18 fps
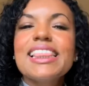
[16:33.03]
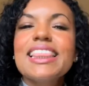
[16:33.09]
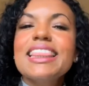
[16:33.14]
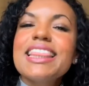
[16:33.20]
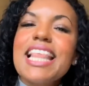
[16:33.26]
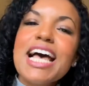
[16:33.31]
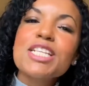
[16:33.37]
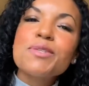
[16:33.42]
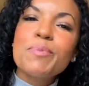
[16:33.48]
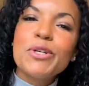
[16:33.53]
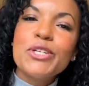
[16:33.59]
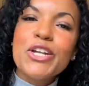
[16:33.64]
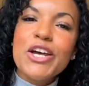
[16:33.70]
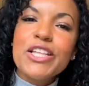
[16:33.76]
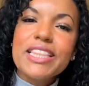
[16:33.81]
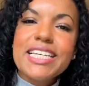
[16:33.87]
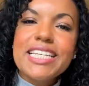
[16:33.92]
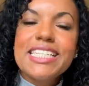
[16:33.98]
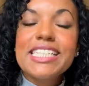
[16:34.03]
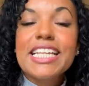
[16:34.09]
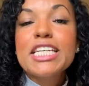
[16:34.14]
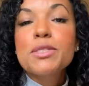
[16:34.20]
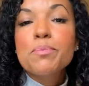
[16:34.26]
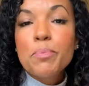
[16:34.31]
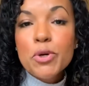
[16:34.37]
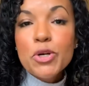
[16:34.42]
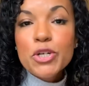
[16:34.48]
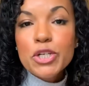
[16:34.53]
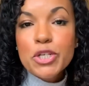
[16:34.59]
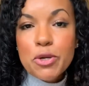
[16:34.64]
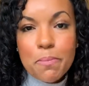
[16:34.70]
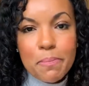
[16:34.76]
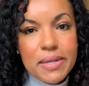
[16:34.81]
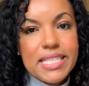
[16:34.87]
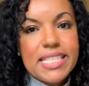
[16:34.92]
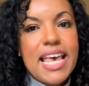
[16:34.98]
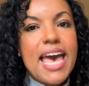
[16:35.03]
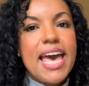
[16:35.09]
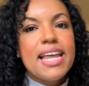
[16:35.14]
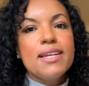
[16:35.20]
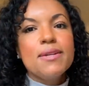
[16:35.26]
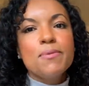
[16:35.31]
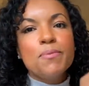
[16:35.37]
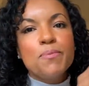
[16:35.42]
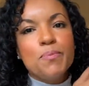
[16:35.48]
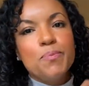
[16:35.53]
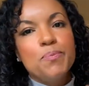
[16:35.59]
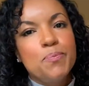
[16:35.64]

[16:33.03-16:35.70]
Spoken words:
Last but not least is book number 10,